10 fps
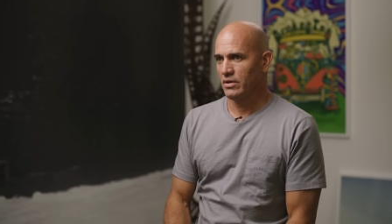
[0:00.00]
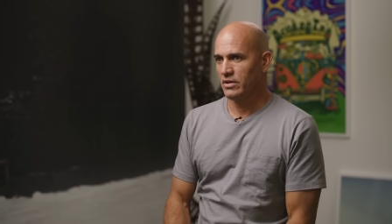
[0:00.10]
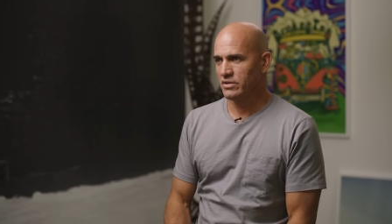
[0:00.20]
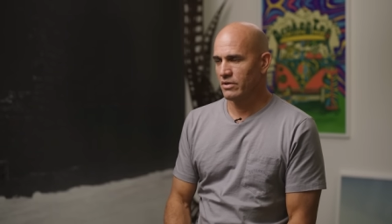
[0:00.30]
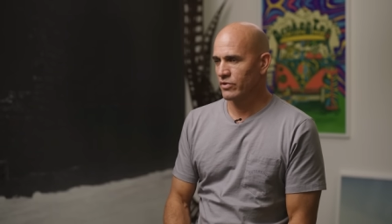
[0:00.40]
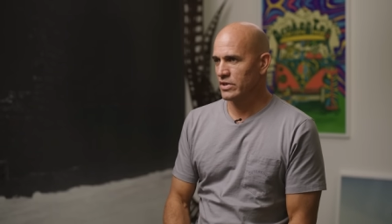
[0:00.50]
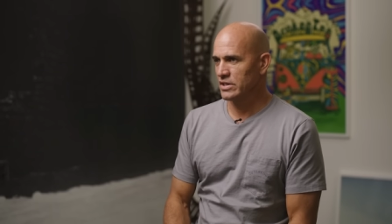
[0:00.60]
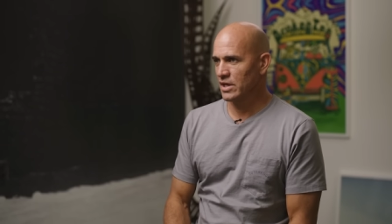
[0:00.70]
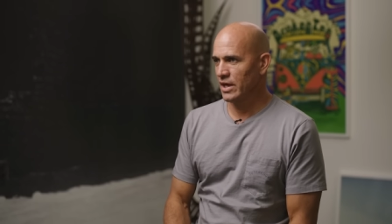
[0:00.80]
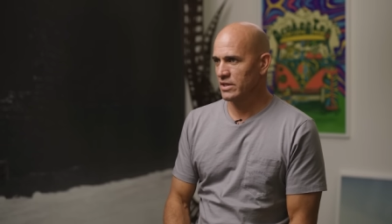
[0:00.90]
these different
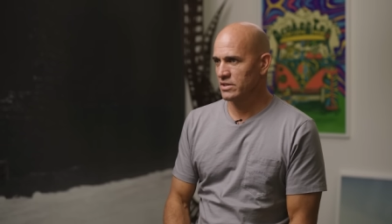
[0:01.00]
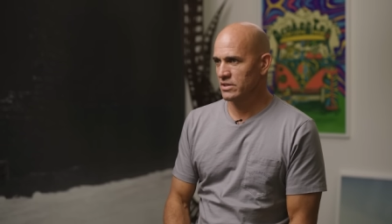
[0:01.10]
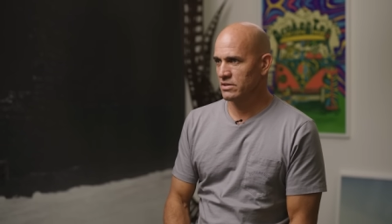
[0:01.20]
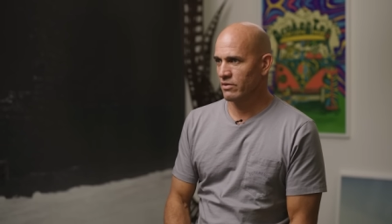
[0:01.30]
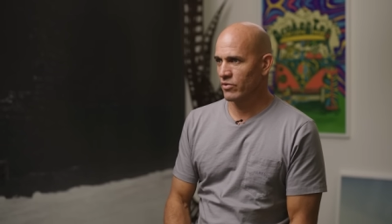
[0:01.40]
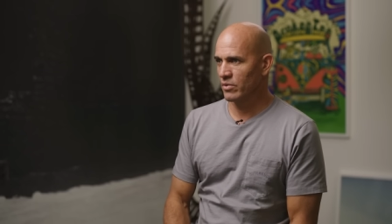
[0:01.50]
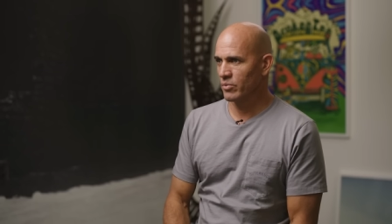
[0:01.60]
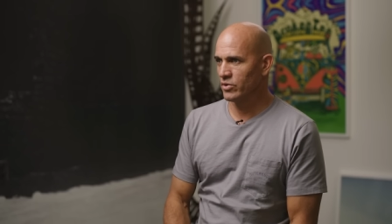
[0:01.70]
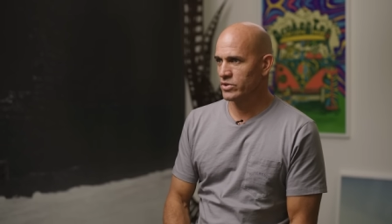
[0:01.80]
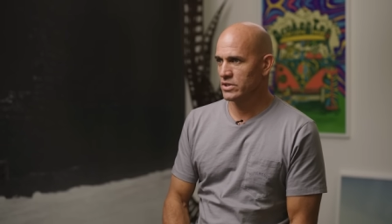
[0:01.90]
designs, these different
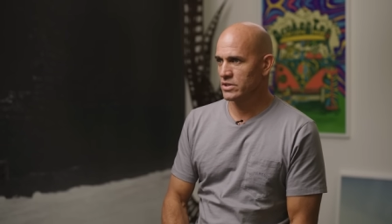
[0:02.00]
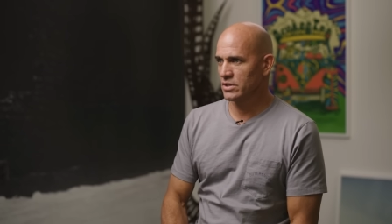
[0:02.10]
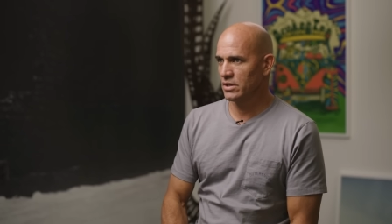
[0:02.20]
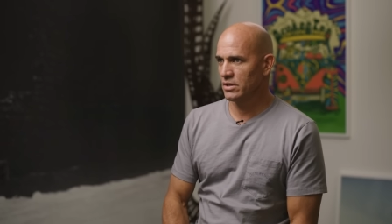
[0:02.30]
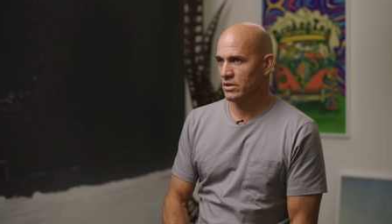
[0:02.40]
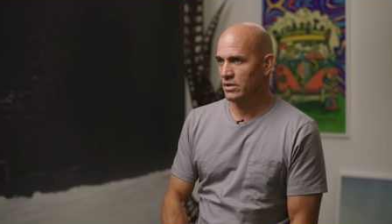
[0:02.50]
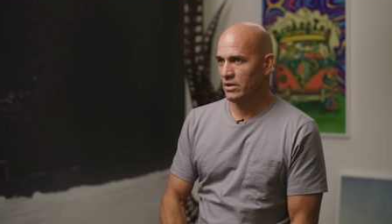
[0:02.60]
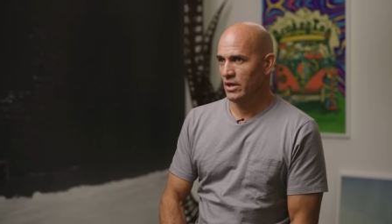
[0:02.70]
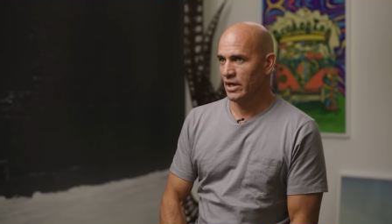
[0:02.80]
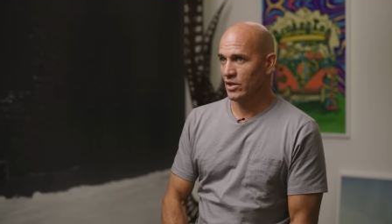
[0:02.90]
approaches, and
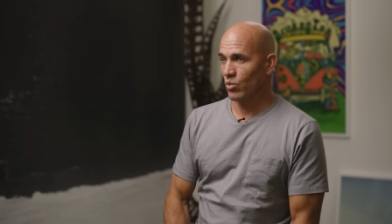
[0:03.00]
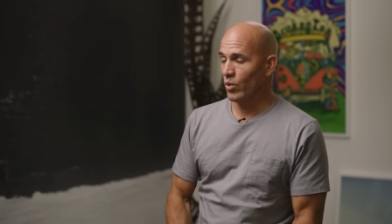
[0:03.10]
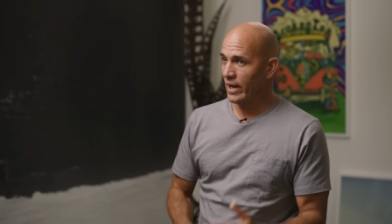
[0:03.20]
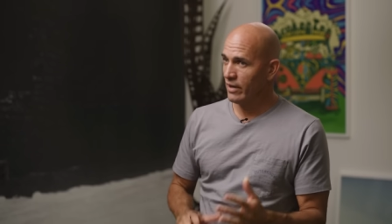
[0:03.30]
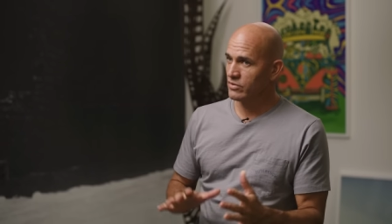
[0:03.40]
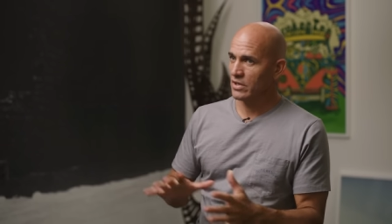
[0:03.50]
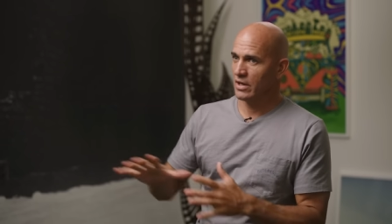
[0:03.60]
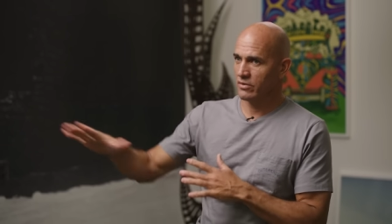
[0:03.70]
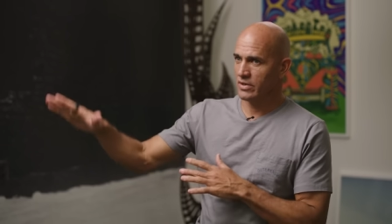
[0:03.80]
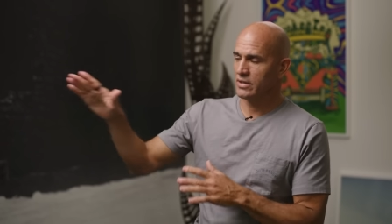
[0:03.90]
and the waves
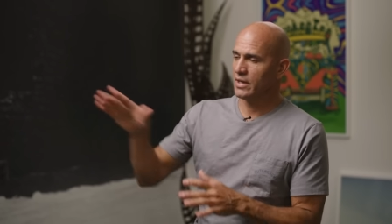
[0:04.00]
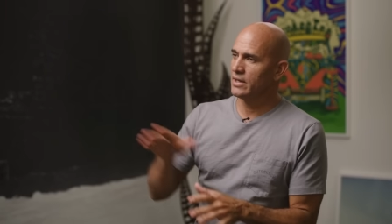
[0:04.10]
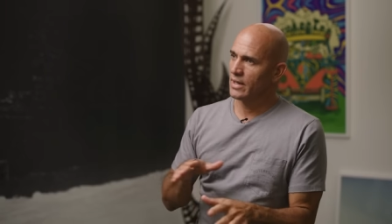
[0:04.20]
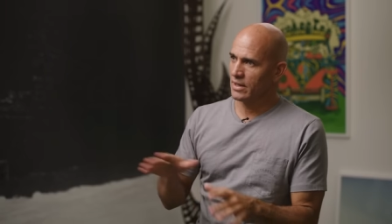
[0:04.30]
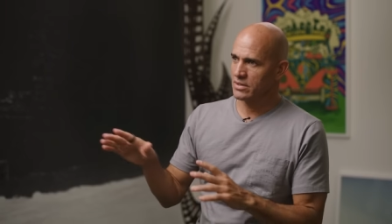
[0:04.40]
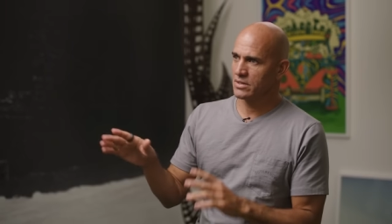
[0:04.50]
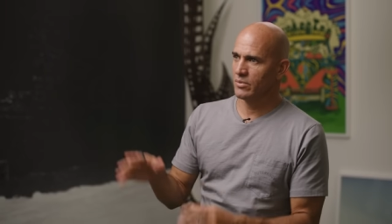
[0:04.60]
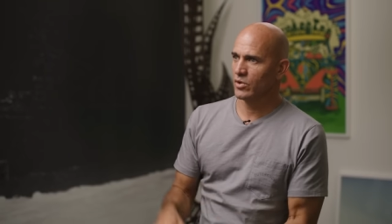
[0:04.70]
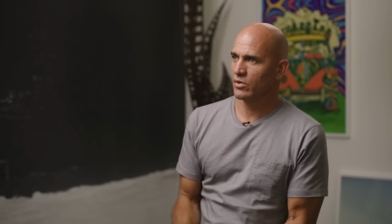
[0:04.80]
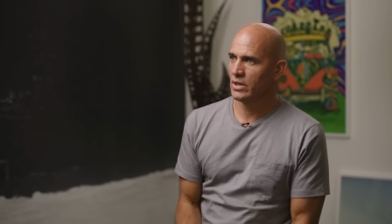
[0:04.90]
kind of dictate that to
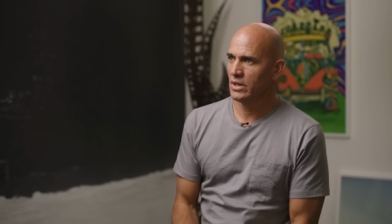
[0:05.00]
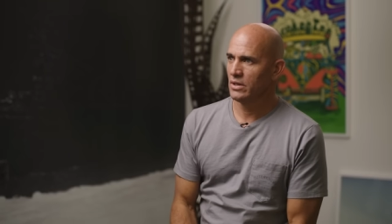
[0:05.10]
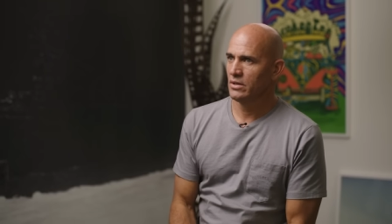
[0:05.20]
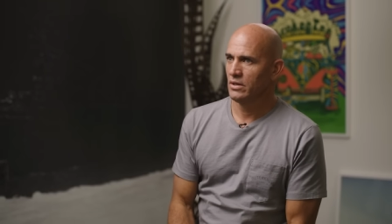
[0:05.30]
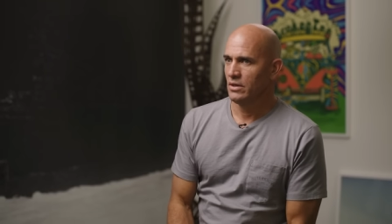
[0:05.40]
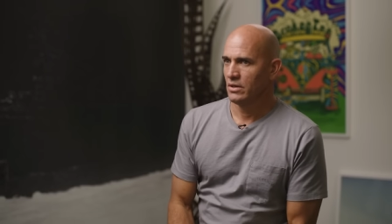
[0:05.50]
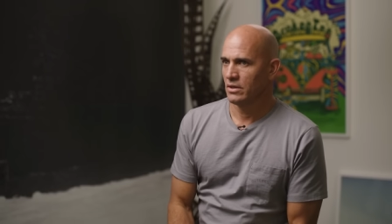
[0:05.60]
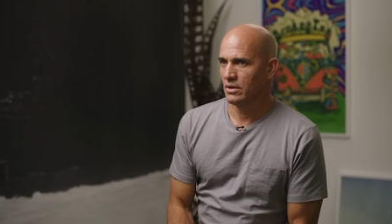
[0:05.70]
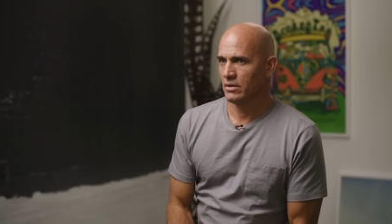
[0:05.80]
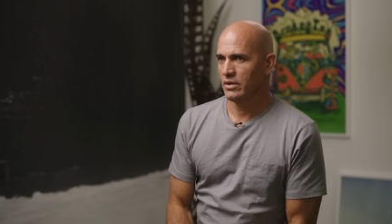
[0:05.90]
some degree
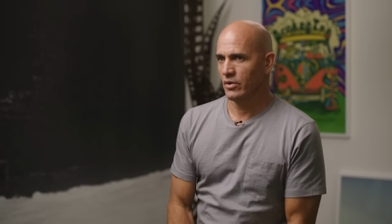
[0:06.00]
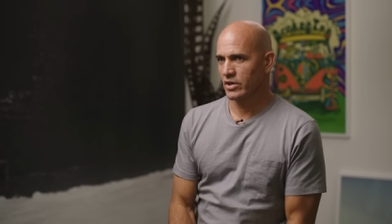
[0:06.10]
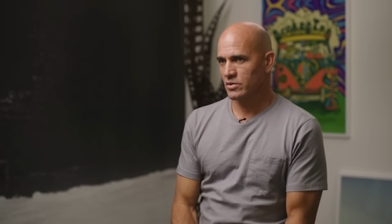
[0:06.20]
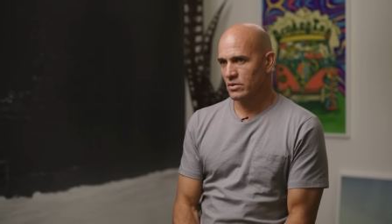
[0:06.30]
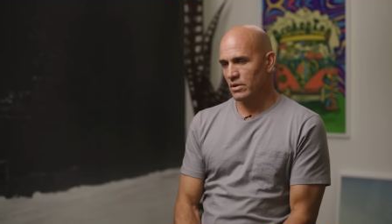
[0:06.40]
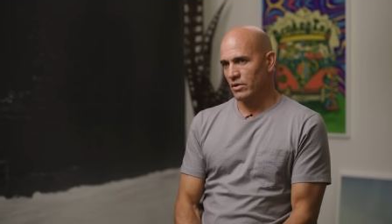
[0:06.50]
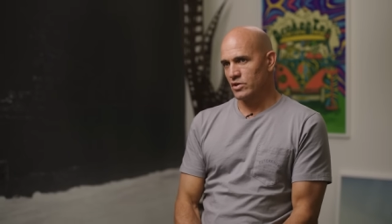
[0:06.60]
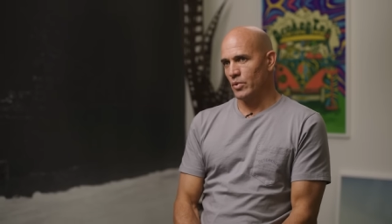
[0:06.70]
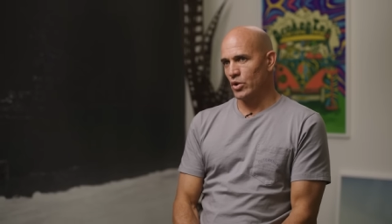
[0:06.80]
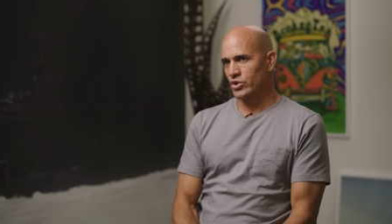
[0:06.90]
the, their, ex, their
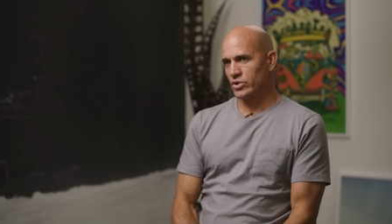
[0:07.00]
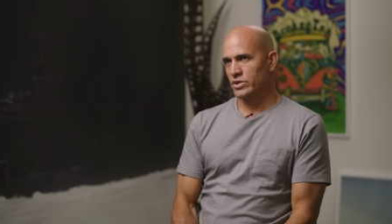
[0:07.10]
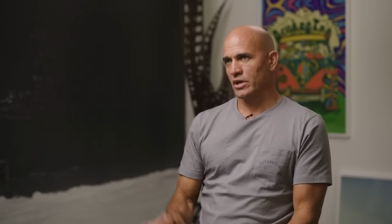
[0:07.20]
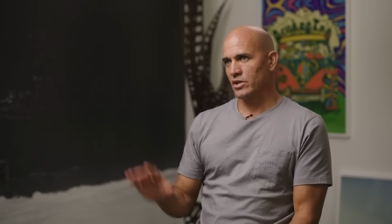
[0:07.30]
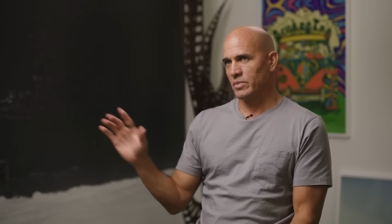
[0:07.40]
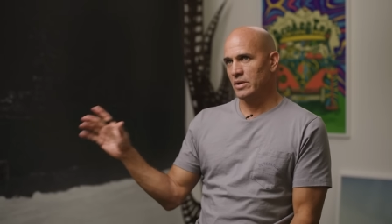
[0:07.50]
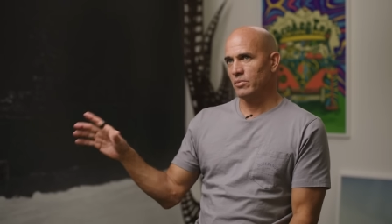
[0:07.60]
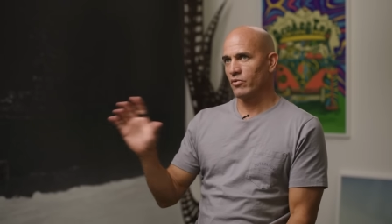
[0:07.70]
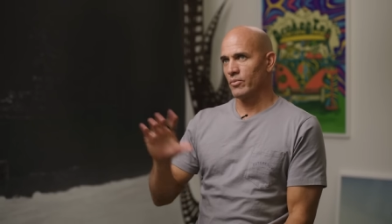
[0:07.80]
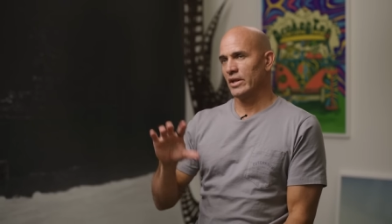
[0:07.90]
exposure to other
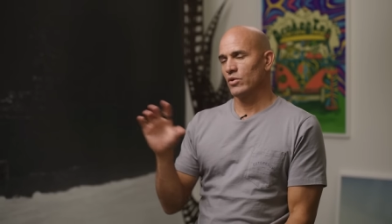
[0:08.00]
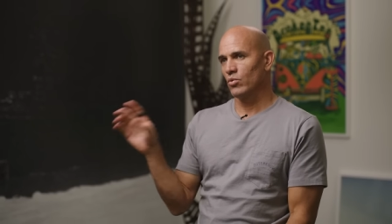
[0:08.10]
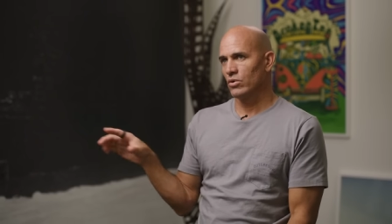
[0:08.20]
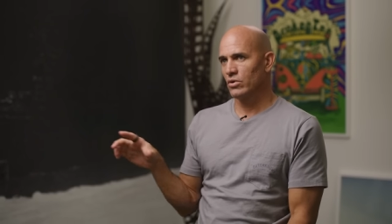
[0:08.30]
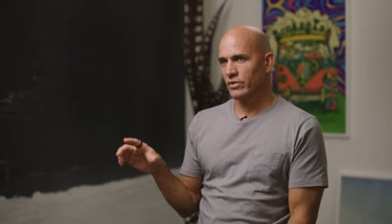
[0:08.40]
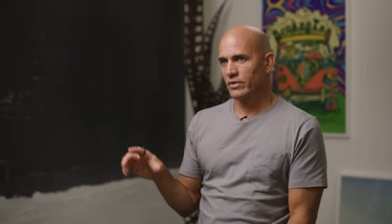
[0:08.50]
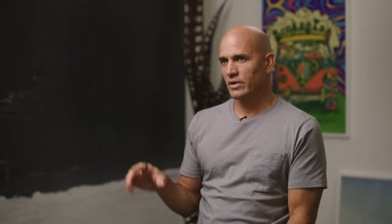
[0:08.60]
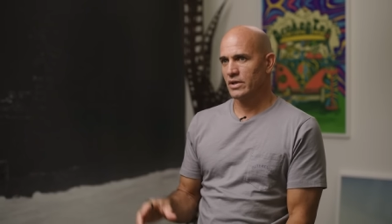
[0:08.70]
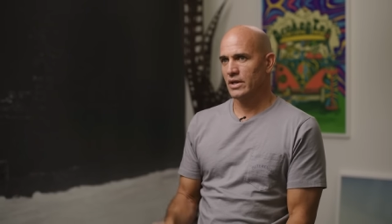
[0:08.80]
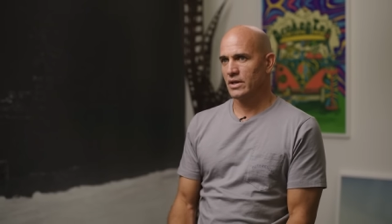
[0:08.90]
people from around the world
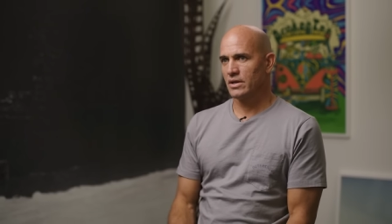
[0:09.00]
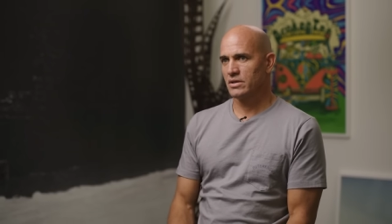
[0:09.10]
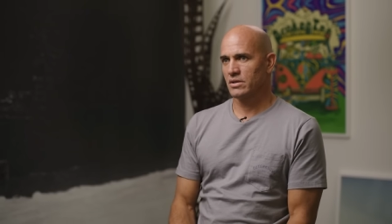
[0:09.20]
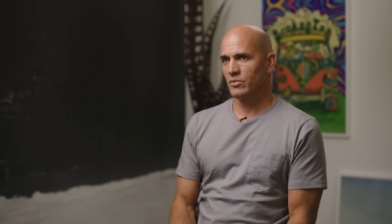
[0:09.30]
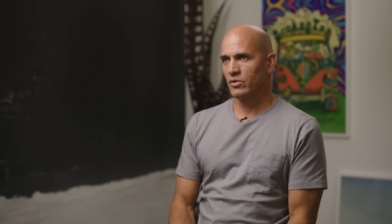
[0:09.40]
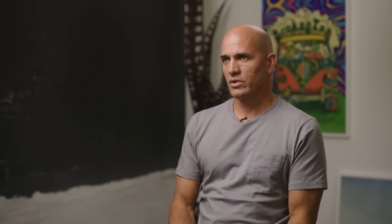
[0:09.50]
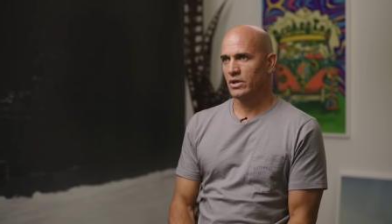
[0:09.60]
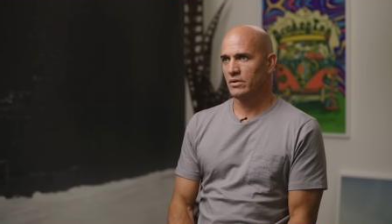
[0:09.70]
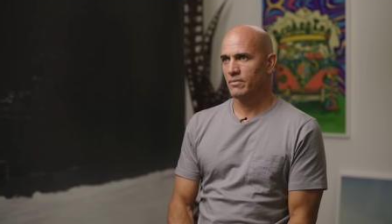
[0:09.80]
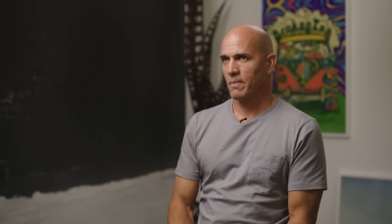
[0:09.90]
dictate that to some
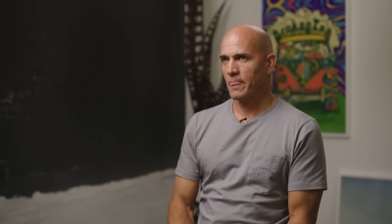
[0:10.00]
degree.